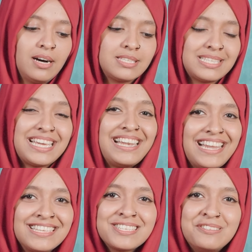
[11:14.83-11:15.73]
stay
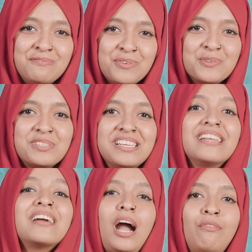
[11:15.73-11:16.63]
less confused
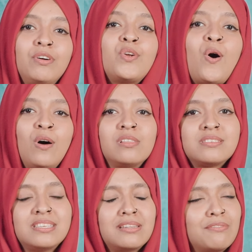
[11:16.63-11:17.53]
and cover all the
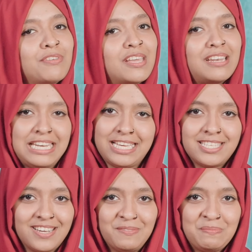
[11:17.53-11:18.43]
significant
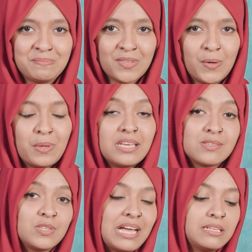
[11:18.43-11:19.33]
data. Okay,
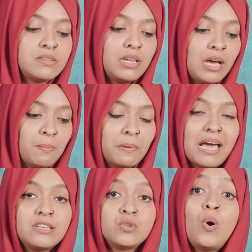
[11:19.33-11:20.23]
so that will
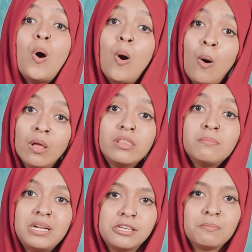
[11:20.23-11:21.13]
apply to all the
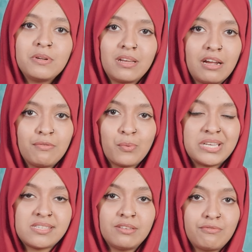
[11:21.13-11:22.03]
multiple graph
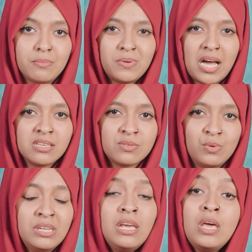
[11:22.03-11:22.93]
question from task
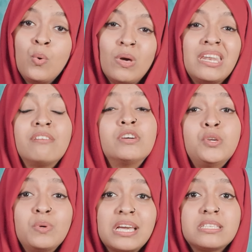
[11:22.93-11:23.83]
1. Whenever
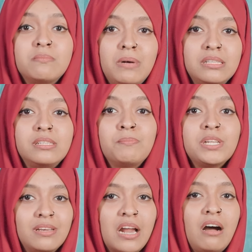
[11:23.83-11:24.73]
you get a
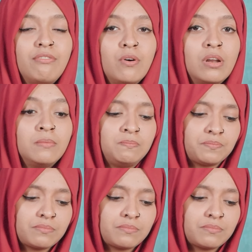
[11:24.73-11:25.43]
multiple graph or a